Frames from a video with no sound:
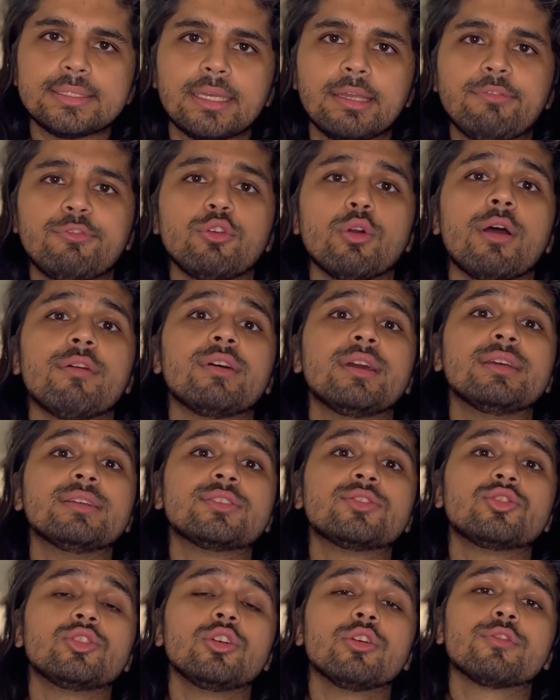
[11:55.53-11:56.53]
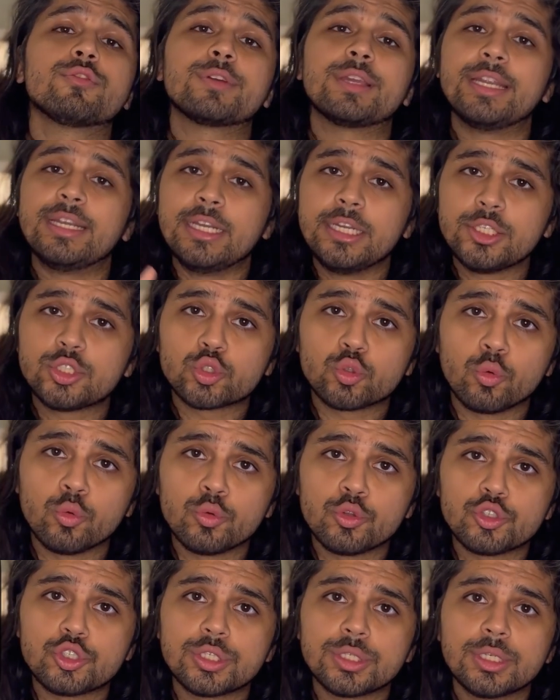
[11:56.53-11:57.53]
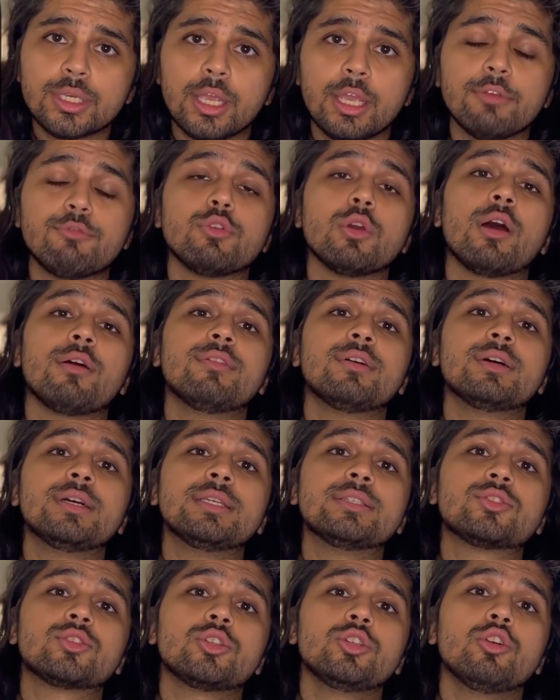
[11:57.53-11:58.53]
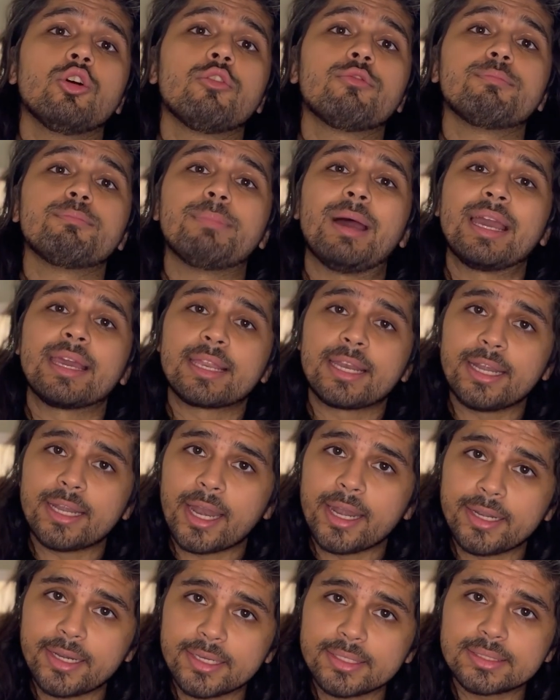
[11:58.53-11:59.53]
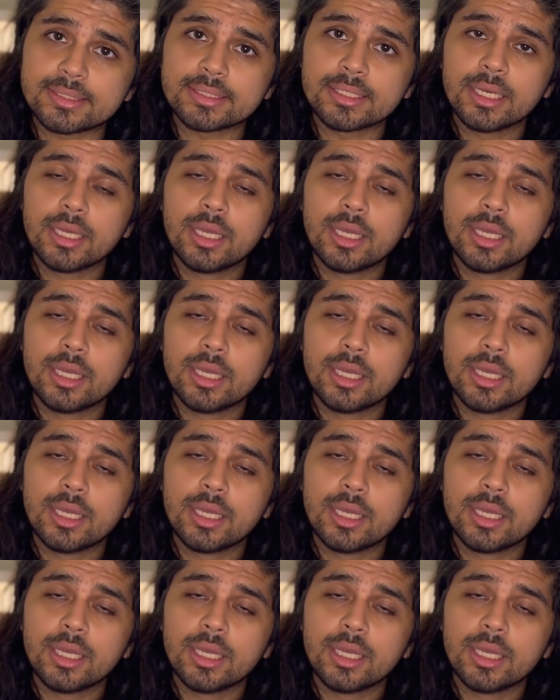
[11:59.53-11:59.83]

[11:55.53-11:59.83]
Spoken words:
if you have a history of kidney stones, if you have a history of pancreatitis,